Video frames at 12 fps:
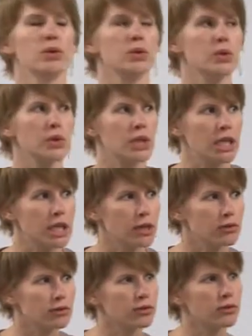
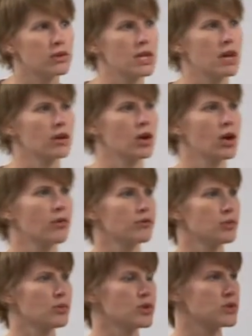leave the
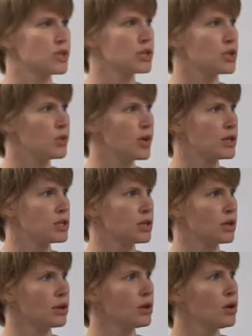uncomfortable
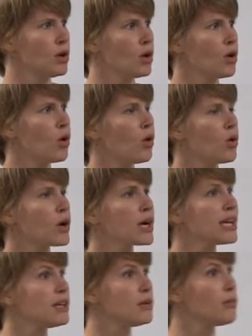situation
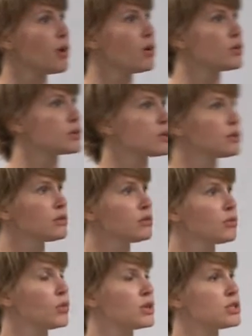or emote,
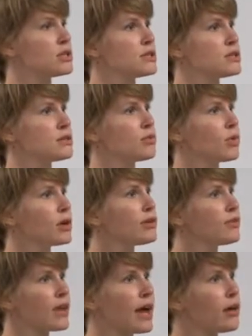which is one
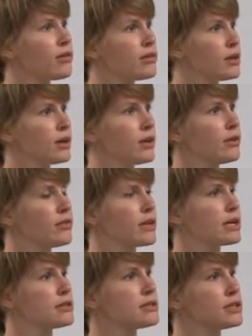of the healthier
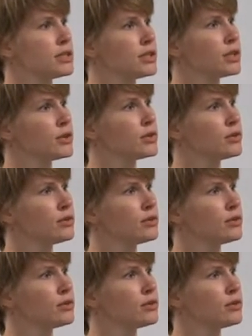things to do.